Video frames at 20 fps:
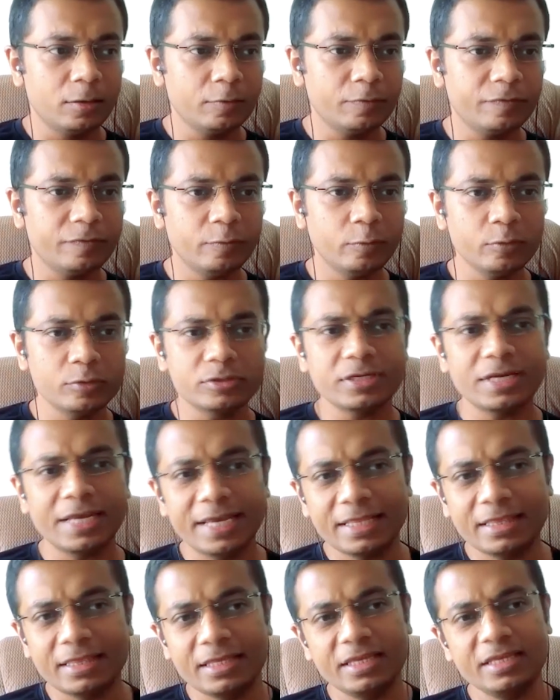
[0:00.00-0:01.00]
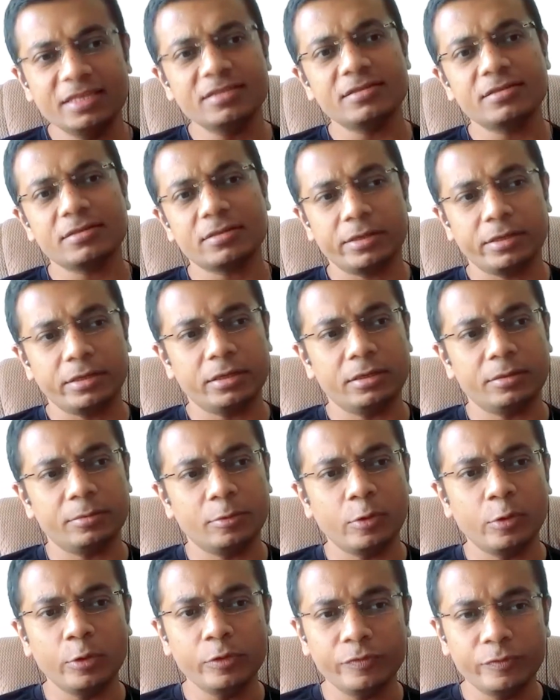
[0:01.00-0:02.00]
foods like these,
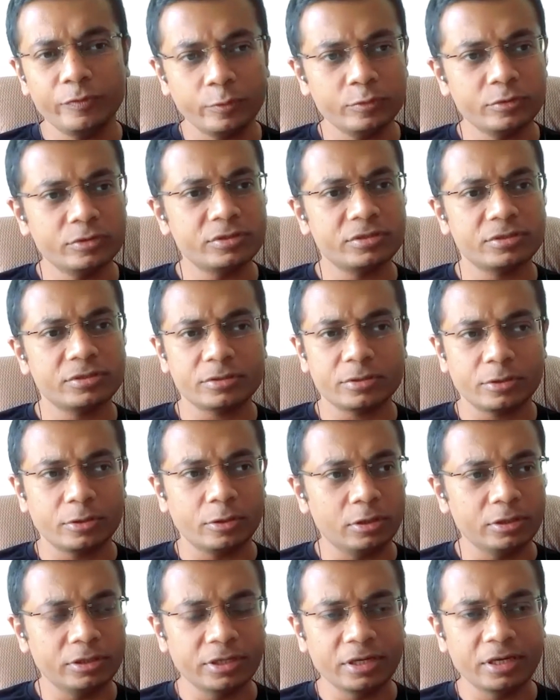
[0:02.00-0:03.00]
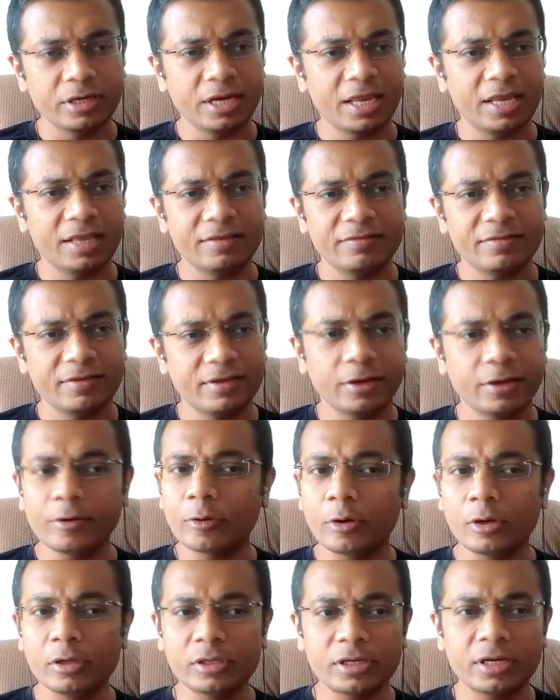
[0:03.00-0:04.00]
whole foods, all the grains and
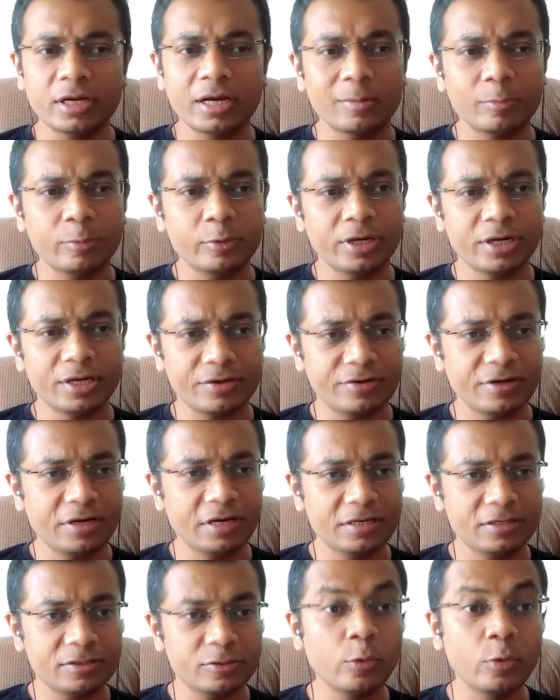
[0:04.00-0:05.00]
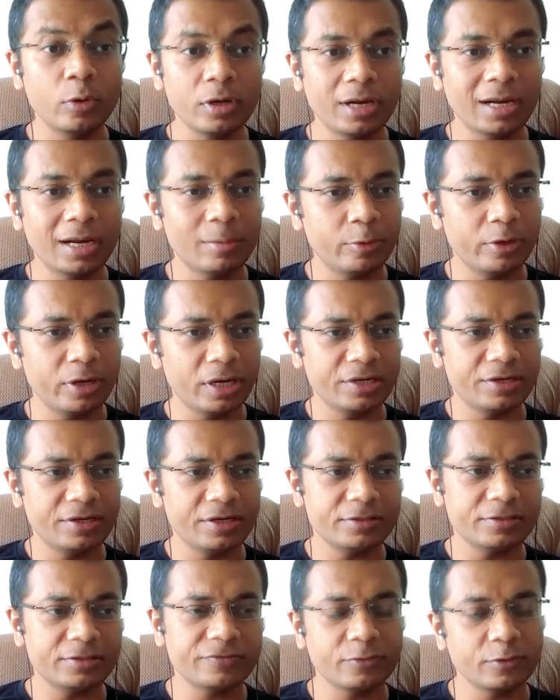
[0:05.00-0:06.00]
all the carbohydrates, whole
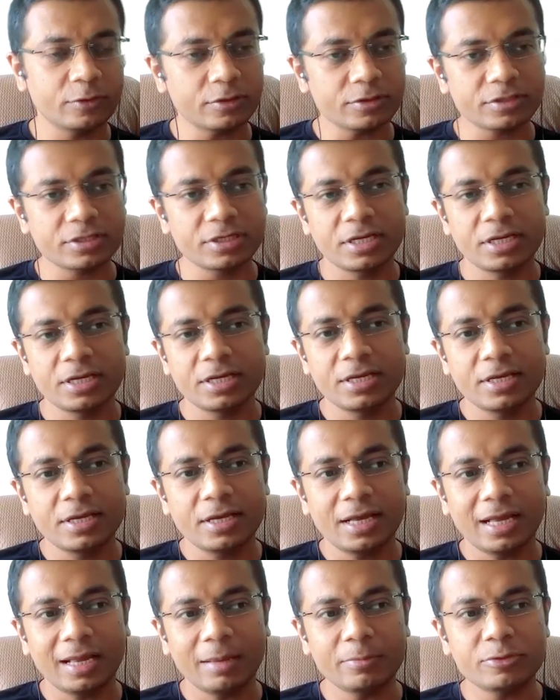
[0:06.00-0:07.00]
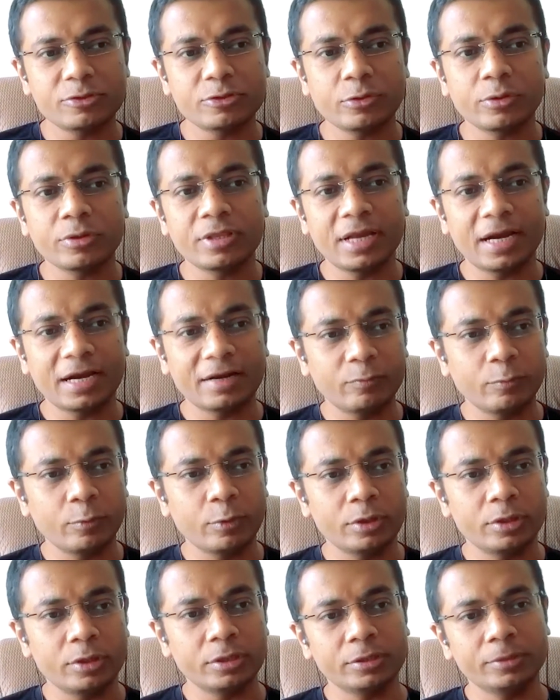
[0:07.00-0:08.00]
carbohydrates, of course, I'm sure that
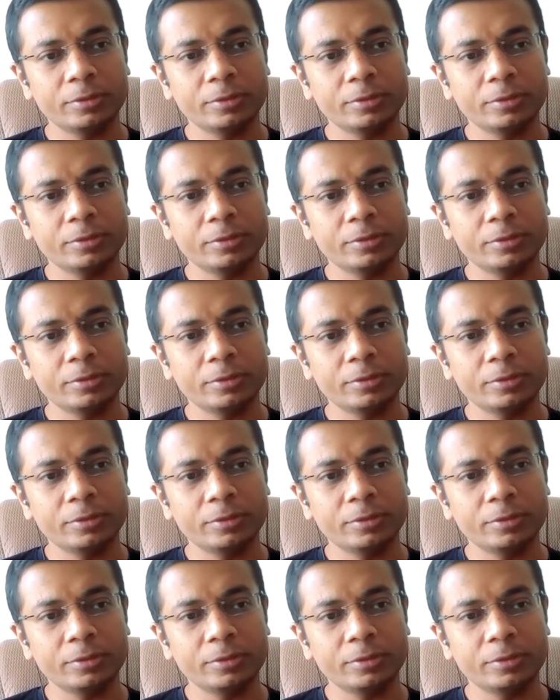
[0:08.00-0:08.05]
would